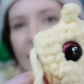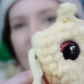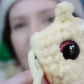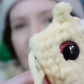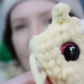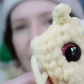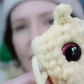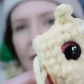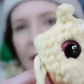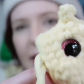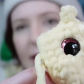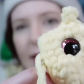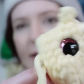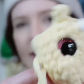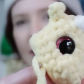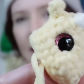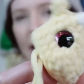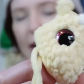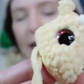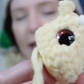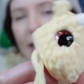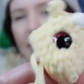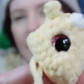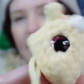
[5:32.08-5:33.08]
of these
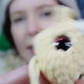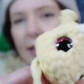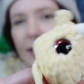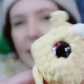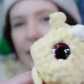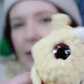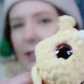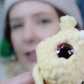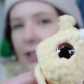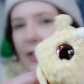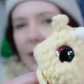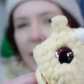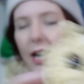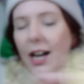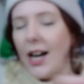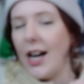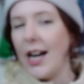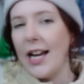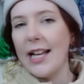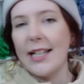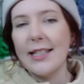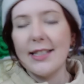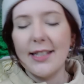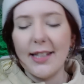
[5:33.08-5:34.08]
like glitter
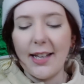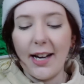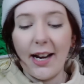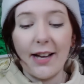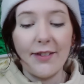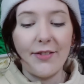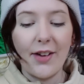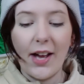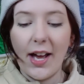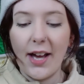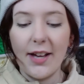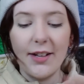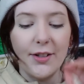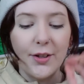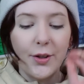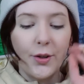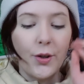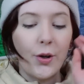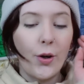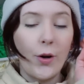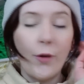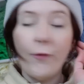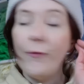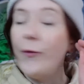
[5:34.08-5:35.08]
eyes that I've had
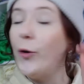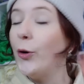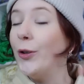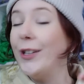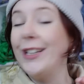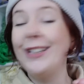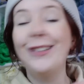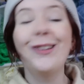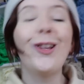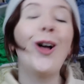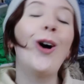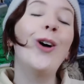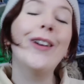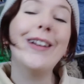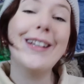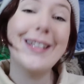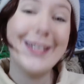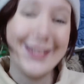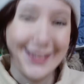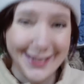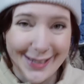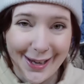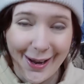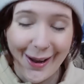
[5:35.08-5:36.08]
for the
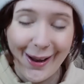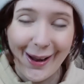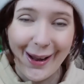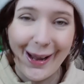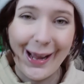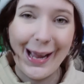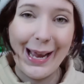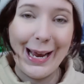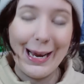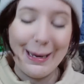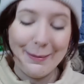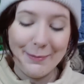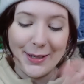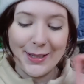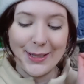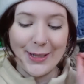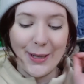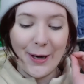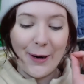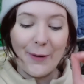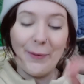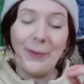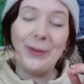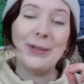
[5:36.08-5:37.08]
longest time,
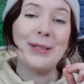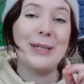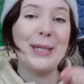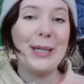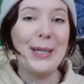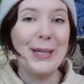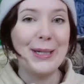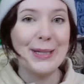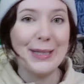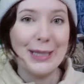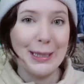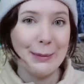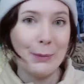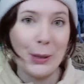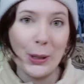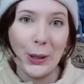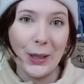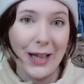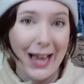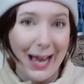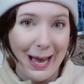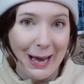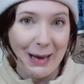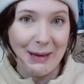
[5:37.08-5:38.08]
so I want to use them
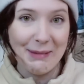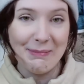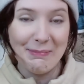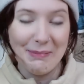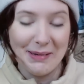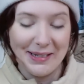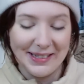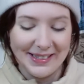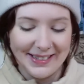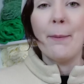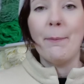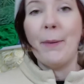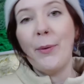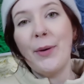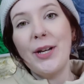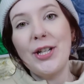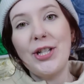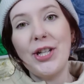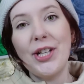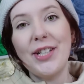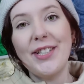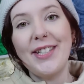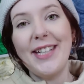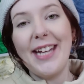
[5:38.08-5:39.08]
all up. But we
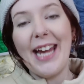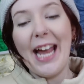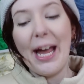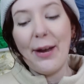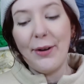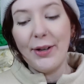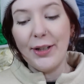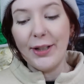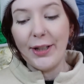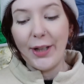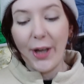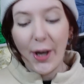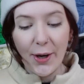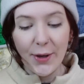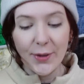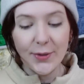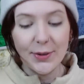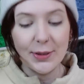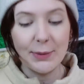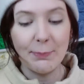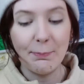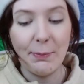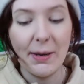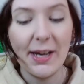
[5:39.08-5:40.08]
shall see how it
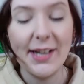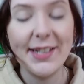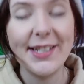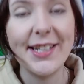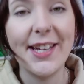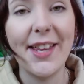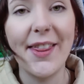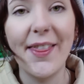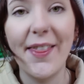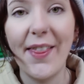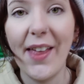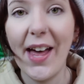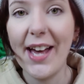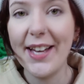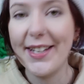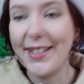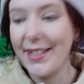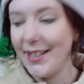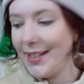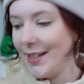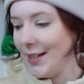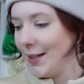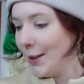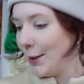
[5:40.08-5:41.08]
goes. But that
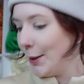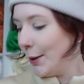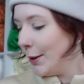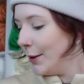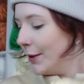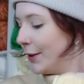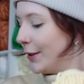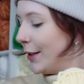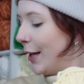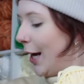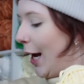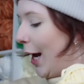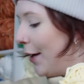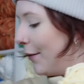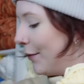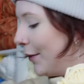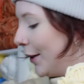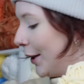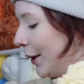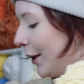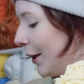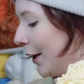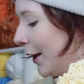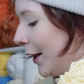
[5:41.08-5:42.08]
is
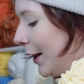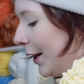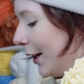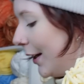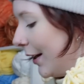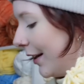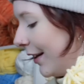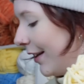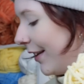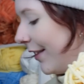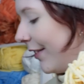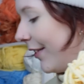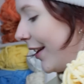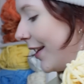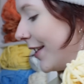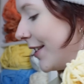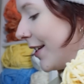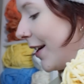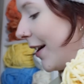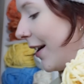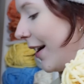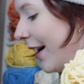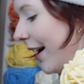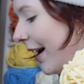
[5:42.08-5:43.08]
everything
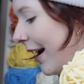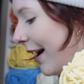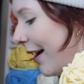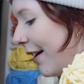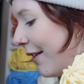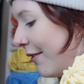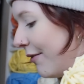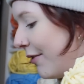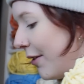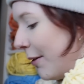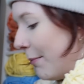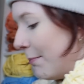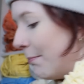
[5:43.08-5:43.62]
that I have